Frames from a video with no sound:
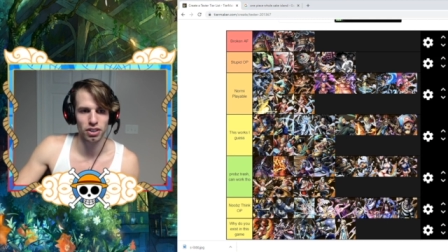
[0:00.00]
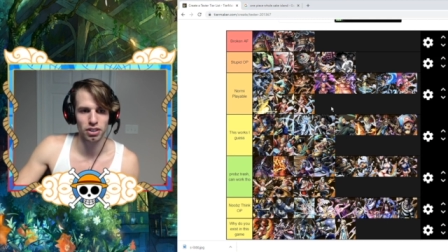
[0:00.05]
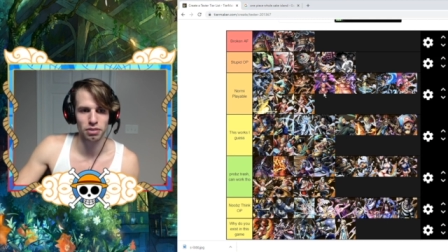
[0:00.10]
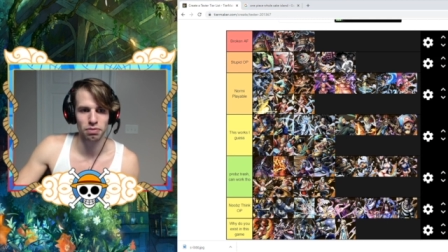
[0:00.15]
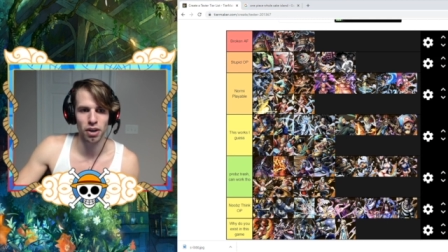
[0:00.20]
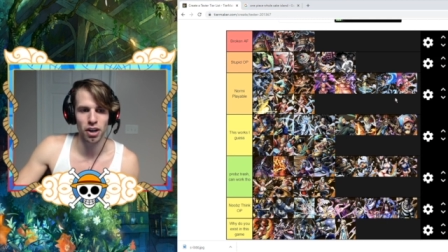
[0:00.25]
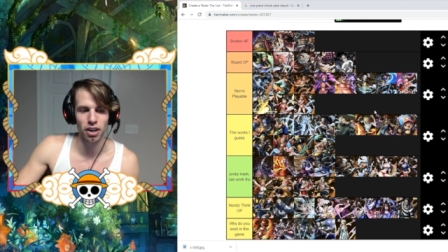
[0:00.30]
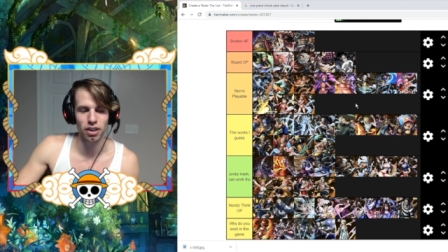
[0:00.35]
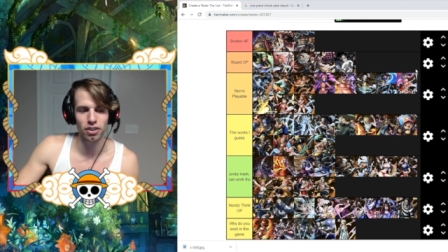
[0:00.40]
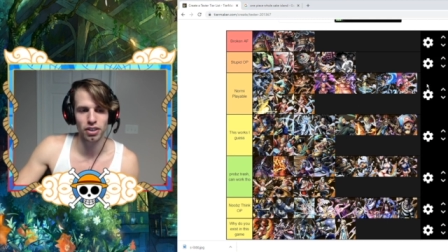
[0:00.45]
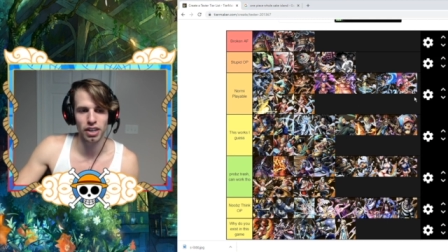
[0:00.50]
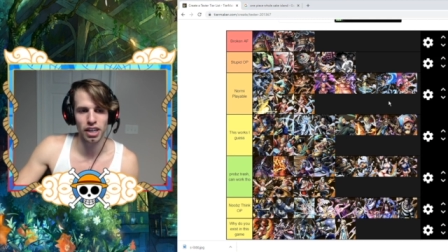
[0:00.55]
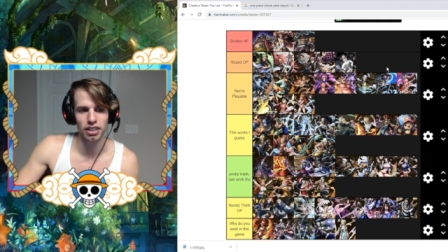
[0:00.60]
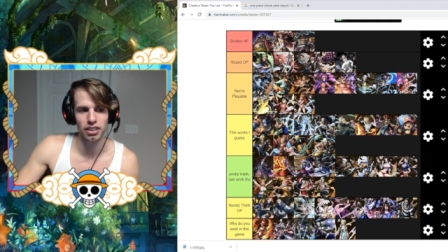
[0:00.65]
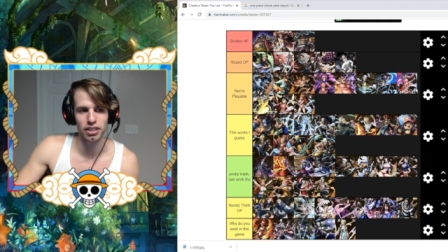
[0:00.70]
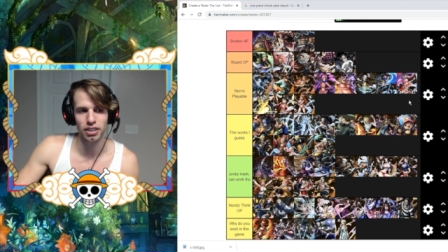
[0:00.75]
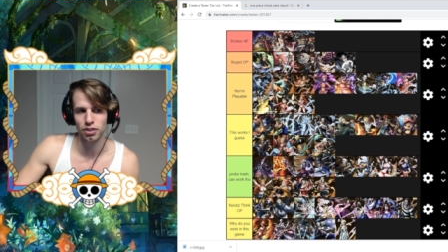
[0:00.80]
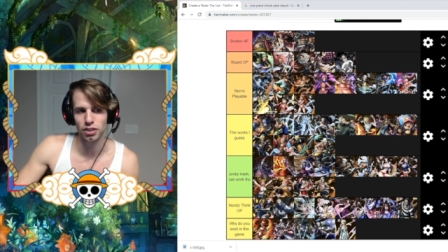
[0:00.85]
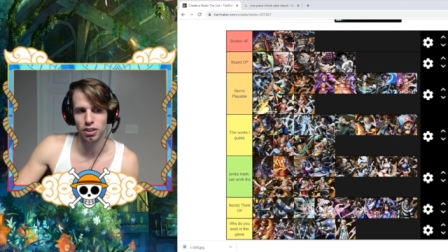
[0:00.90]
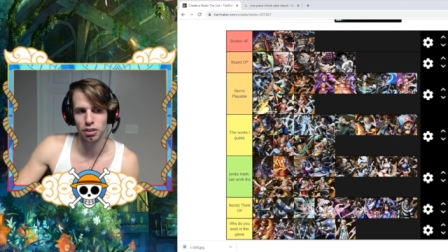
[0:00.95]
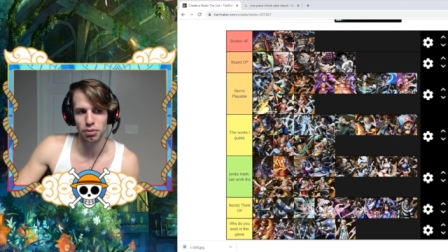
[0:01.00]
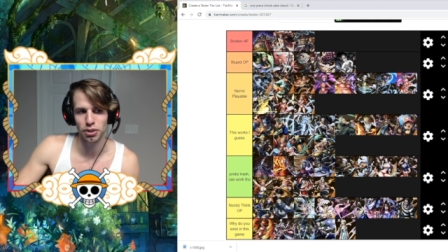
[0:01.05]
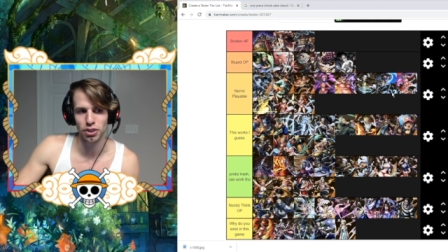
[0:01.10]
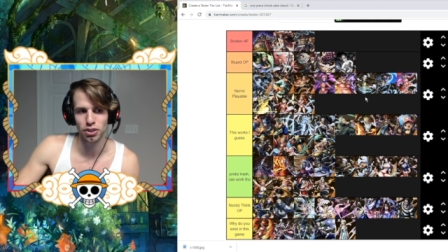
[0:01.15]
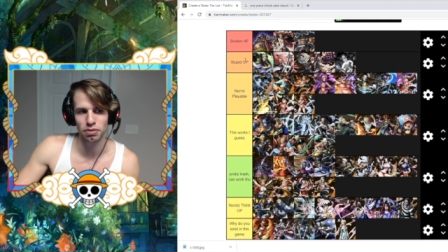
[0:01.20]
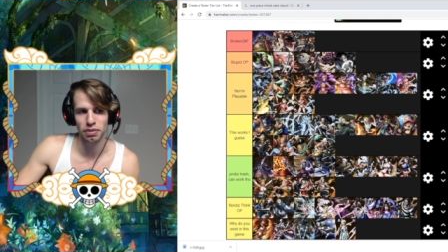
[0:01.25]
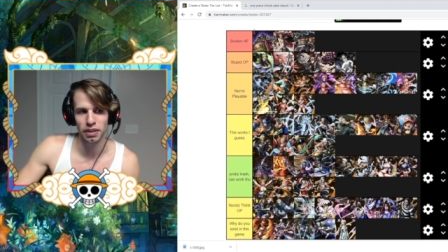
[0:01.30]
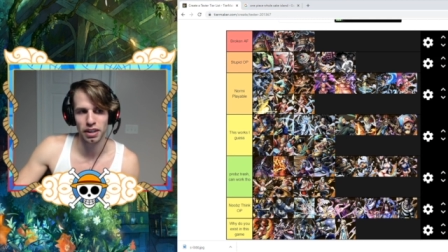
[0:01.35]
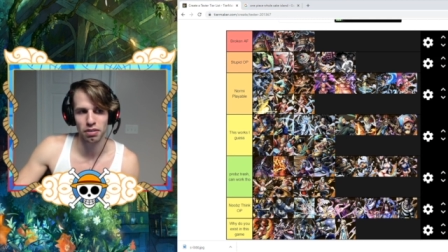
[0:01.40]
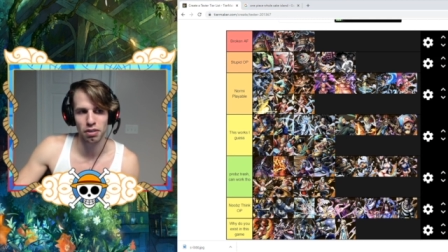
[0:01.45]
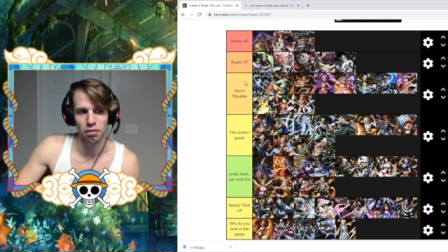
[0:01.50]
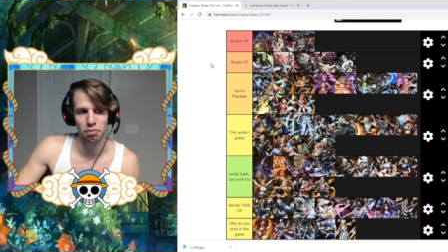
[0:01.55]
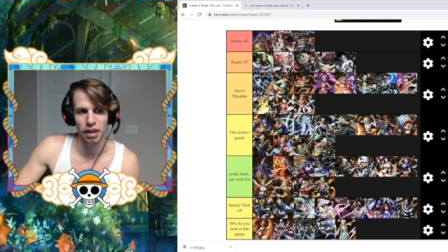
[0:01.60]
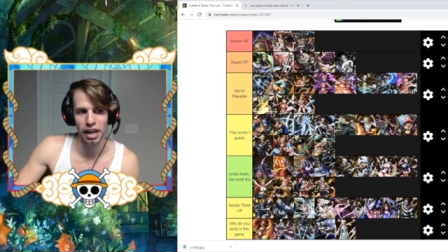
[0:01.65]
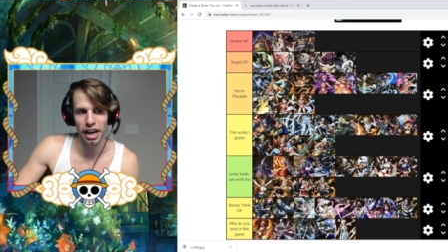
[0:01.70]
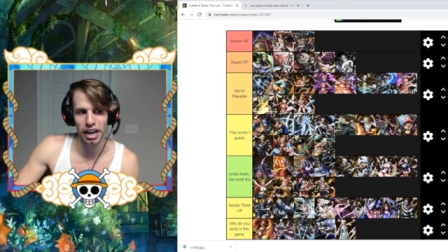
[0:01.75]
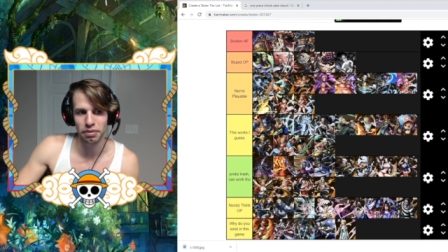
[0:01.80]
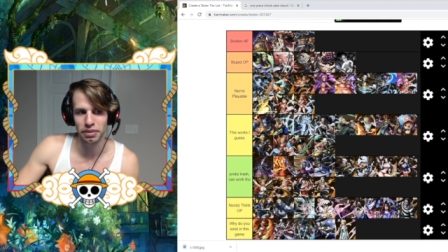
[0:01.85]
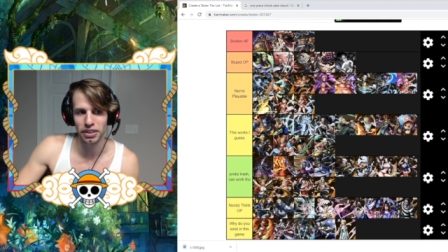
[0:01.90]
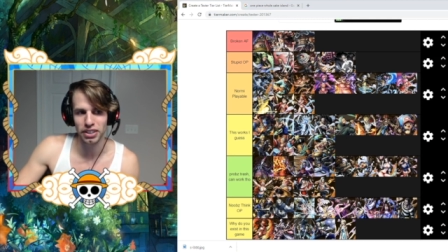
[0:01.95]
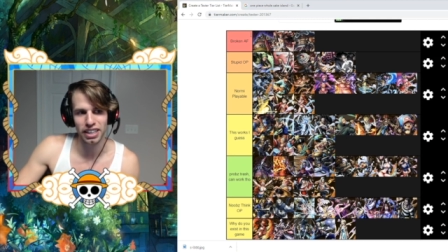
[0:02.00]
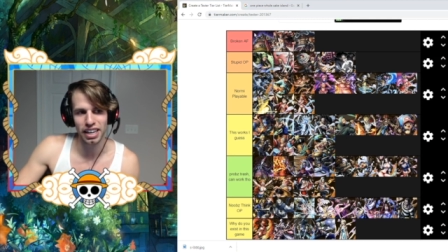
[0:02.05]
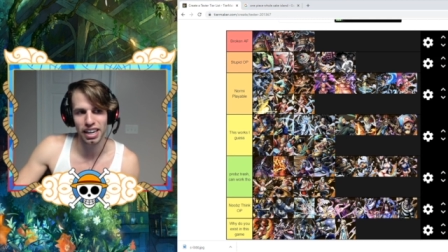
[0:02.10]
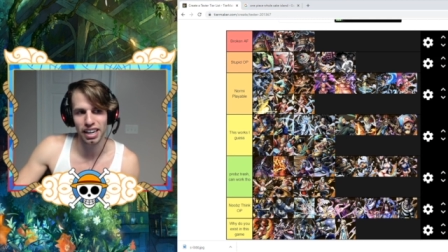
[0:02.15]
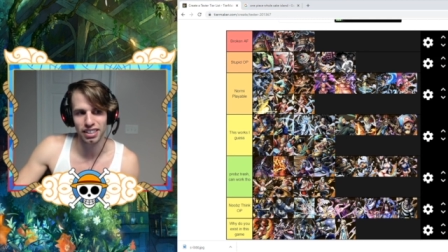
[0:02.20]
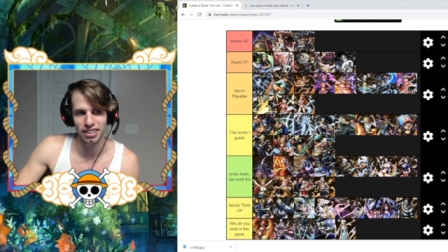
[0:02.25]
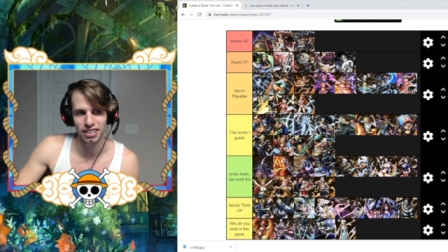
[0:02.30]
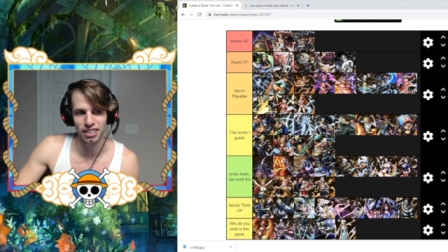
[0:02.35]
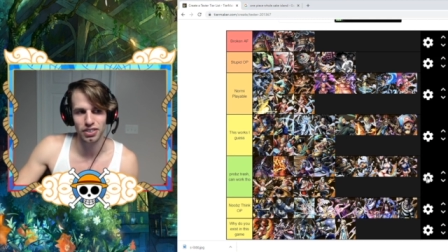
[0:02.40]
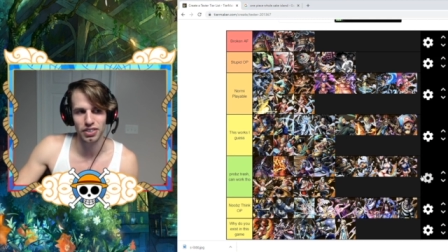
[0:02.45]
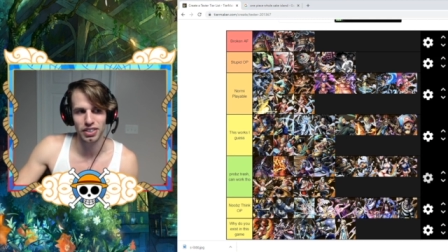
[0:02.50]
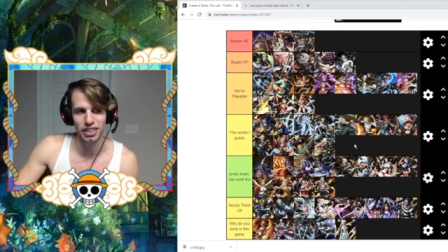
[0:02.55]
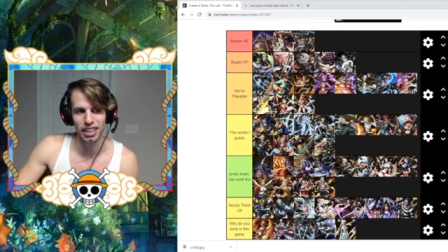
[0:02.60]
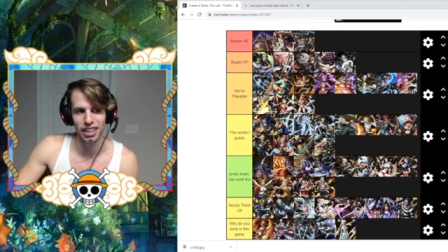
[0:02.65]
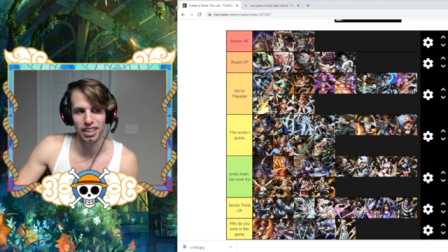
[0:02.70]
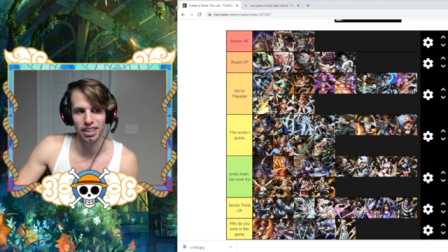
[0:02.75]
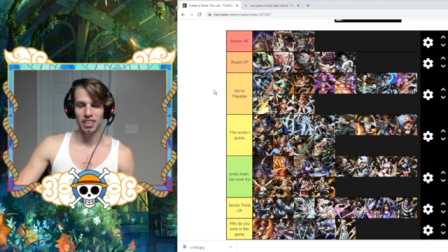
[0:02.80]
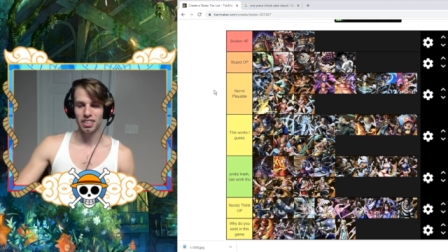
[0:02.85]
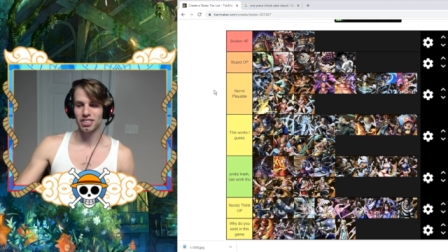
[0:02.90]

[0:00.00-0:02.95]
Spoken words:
Because Marco can't deal with the blue spam, Blackbeard can deal with it.